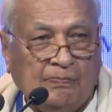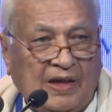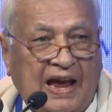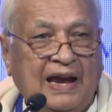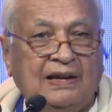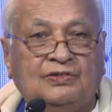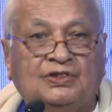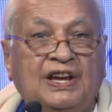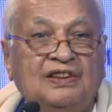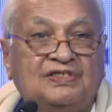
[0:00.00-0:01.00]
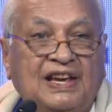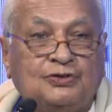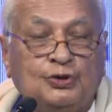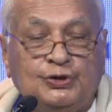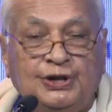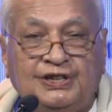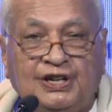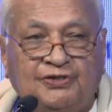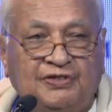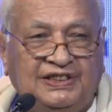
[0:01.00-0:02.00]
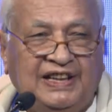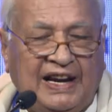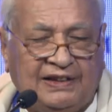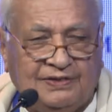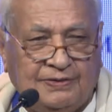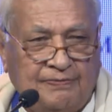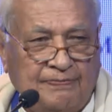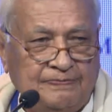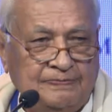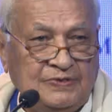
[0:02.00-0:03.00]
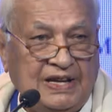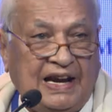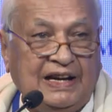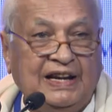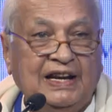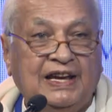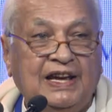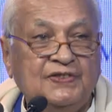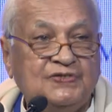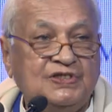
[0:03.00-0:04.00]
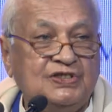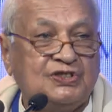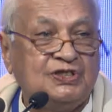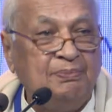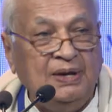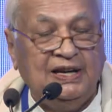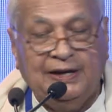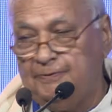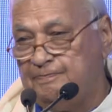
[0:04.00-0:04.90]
and things associated with that. And he gives the simile